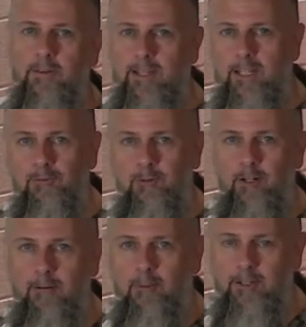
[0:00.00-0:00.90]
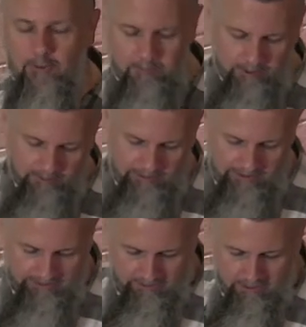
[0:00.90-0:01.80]
Thank you for everybody jumping
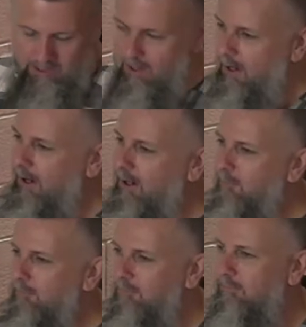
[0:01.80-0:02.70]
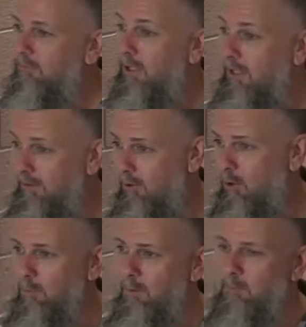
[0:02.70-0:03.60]
online. Take
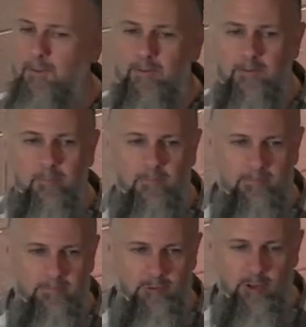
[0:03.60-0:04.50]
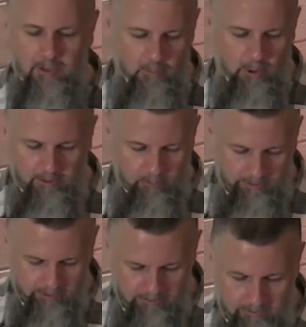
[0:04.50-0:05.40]
home a piece of chunk of brownie
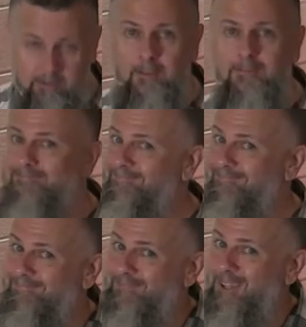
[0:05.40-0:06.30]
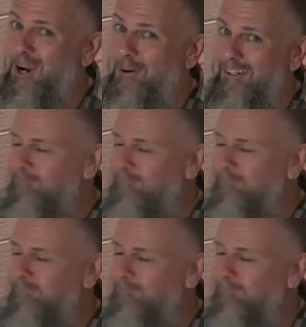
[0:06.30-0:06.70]
with you. Sorry.